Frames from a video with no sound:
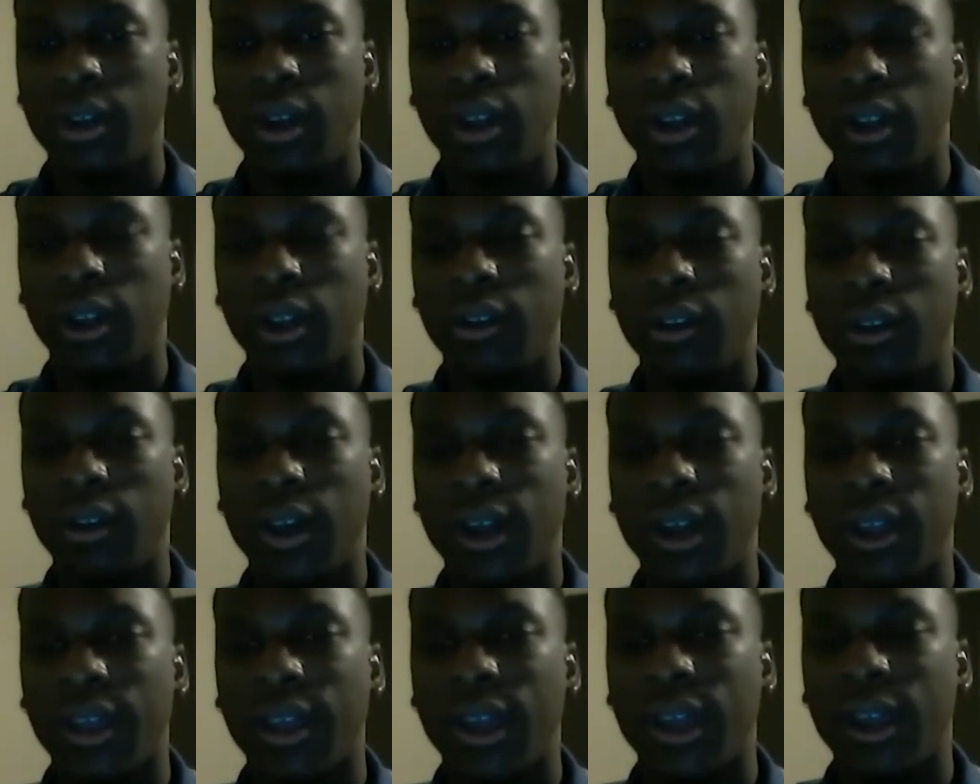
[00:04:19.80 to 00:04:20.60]
learn how
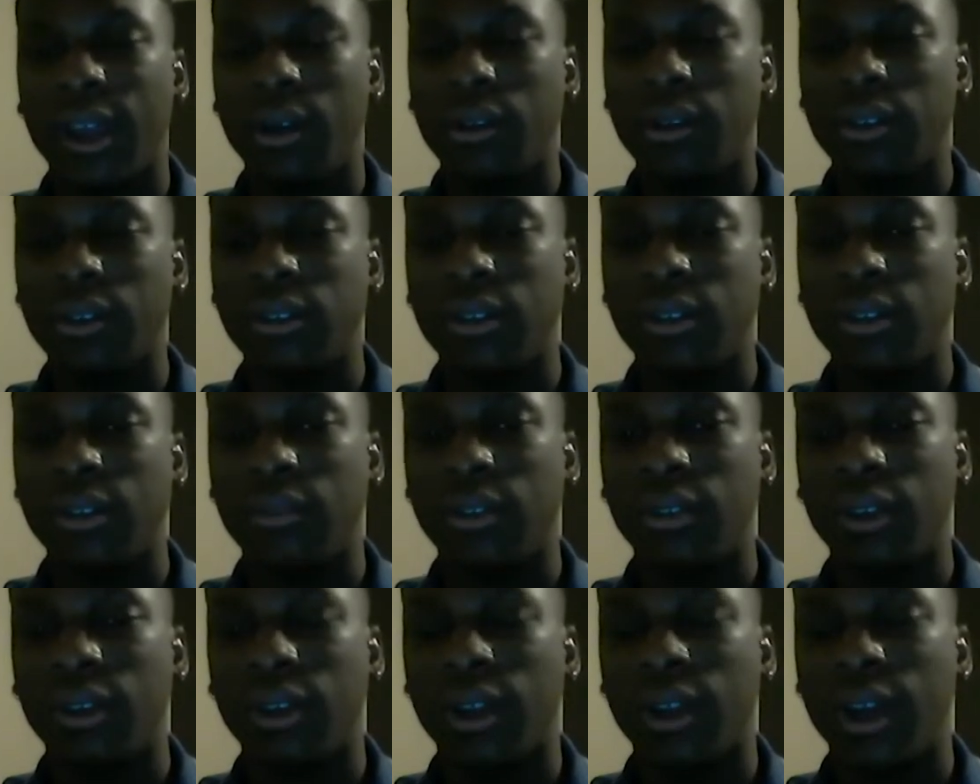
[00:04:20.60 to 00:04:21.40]
to carry yourself,
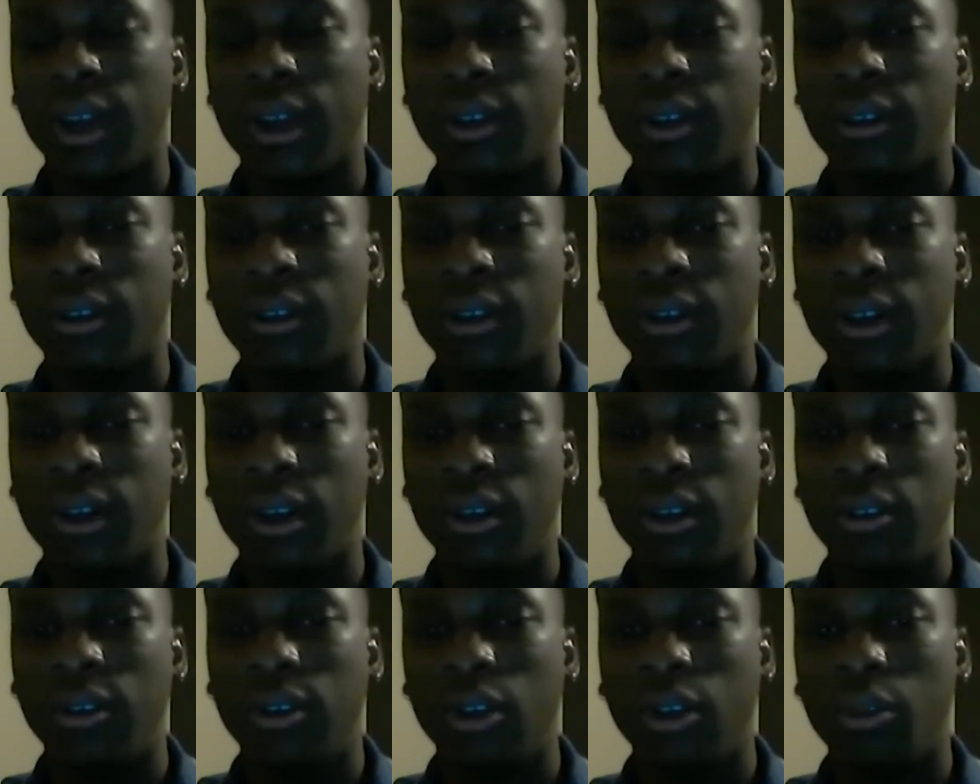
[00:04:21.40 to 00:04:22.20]
learn how to
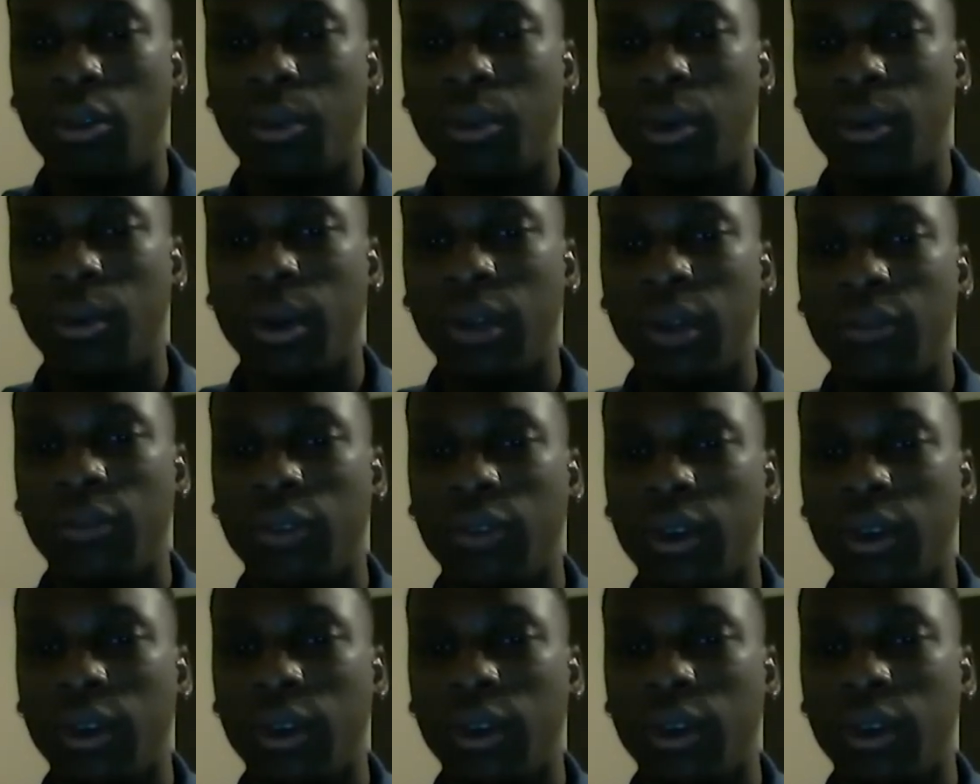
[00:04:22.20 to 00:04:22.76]
be ready for an